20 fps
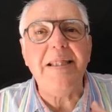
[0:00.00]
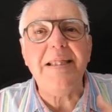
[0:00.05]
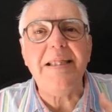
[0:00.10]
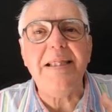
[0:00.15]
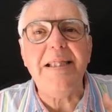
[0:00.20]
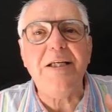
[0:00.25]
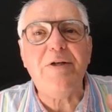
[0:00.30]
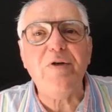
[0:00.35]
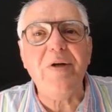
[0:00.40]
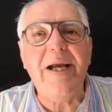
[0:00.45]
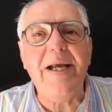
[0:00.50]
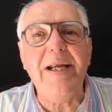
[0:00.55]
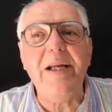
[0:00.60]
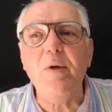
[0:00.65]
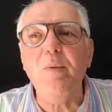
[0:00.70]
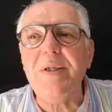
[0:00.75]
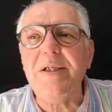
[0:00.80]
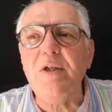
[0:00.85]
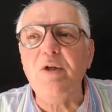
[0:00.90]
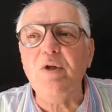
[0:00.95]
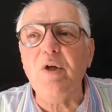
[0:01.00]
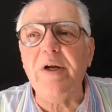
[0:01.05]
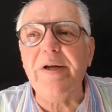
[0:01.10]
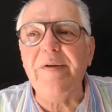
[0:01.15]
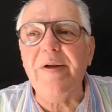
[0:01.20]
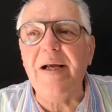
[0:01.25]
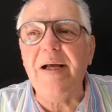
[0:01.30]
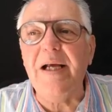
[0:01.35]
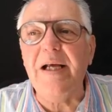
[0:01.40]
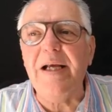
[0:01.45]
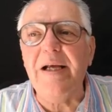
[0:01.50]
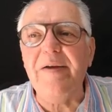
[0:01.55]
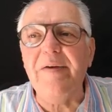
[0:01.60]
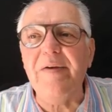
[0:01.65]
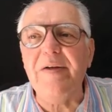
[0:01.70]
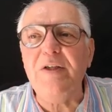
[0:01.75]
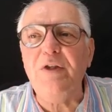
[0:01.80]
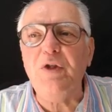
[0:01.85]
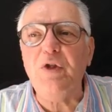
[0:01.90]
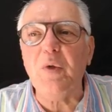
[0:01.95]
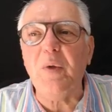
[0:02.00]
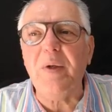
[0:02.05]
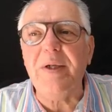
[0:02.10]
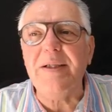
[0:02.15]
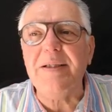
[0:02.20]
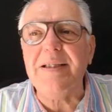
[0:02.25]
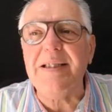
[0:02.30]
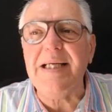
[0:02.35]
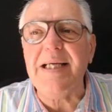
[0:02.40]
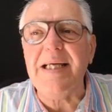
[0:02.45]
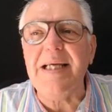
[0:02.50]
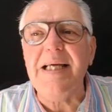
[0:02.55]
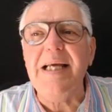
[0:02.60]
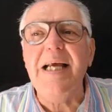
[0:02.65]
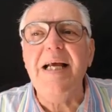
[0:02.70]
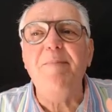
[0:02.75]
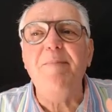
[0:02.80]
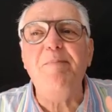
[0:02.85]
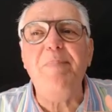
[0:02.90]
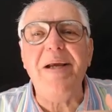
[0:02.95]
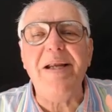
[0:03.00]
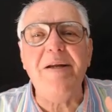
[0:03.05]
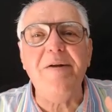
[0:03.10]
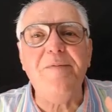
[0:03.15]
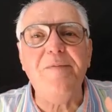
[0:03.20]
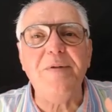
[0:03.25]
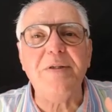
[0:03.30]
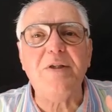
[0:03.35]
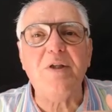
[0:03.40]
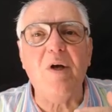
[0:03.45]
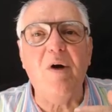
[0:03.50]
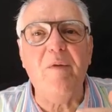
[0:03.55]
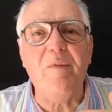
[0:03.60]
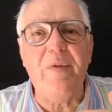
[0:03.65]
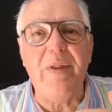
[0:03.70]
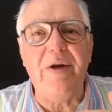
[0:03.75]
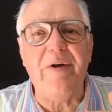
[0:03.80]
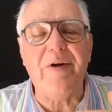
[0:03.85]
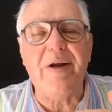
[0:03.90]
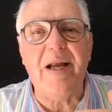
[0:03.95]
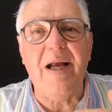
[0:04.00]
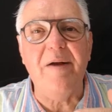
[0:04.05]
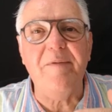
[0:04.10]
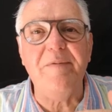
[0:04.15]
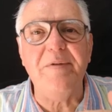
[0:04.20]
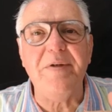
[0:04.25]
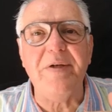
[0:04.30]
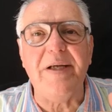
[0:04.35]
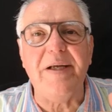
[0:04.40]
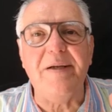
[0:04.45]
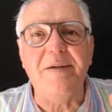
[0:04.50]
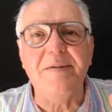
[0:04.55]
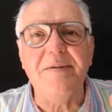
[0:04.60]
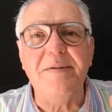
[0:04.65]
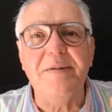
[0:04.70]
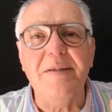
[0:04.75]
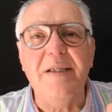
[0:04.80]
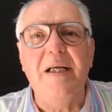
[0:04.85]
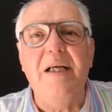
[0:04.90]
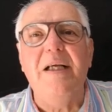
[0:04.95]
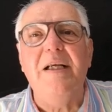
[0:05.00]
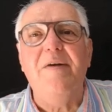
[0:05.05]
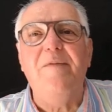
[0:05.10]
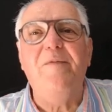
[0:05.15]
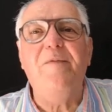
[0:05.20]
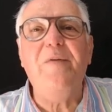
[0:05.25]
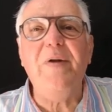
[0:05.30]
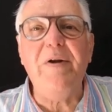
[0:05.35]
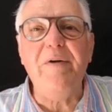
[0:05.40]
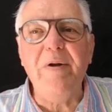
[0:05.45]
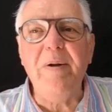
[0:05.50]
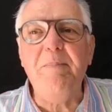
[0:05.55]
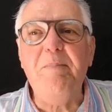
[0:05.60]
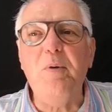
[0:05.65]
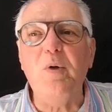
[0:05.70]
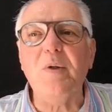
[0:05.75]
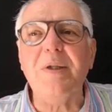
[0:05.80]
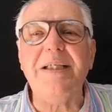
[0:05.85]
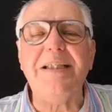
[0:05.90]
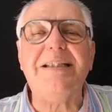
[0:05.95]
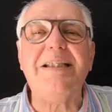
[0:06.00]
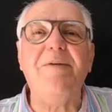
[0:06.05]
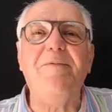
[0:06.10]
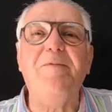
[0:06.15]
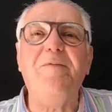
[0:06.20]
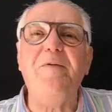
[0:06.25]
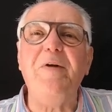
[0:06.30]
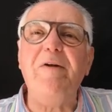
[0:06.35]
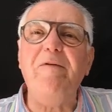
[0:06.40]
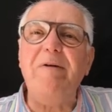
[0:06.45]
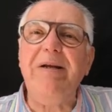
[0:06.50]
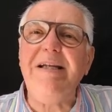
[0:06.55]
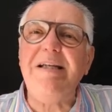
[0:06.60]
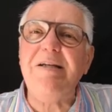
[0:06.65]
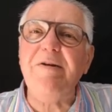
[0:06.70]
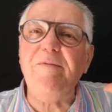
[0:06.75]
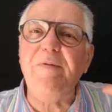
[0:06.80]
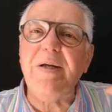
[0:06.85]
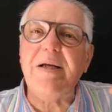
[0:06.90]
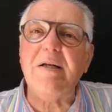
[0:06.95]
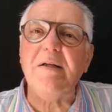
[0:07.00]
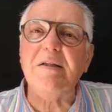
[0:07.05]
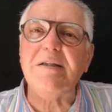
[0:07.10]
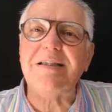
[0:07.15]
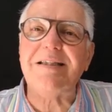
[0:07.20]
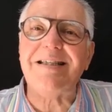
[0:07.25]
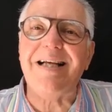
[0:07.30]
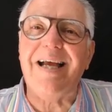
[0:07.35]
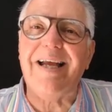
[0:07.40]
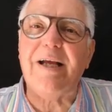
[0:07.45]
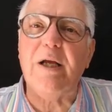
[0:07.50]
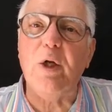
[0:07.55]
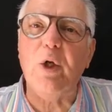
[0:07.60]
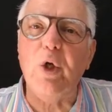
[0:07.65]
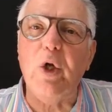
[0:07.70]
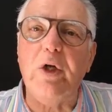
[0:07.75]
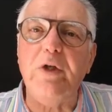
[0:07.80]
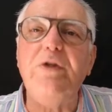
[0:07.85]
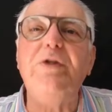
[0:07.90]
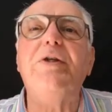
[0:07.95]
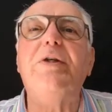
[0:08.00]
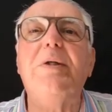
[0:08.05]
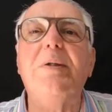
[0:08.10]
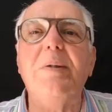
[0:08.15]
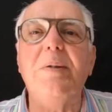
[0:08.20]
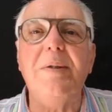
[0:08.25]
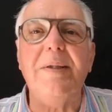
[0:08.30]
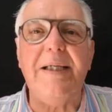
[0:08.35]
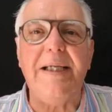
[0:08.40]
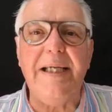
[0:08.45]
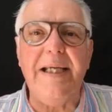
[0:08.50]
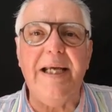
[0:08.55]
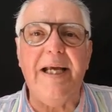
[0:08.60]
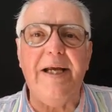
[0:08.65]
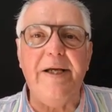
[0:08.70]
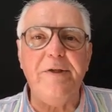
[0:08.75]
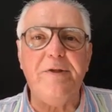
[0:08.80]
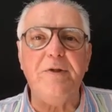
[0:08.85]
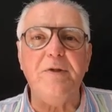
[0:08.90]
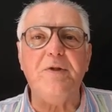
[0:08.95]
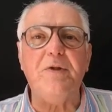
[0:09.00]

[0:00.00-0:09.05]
the trader would not enjoy the benefits of the recovery. Very important. It's a very difficult psychological E A to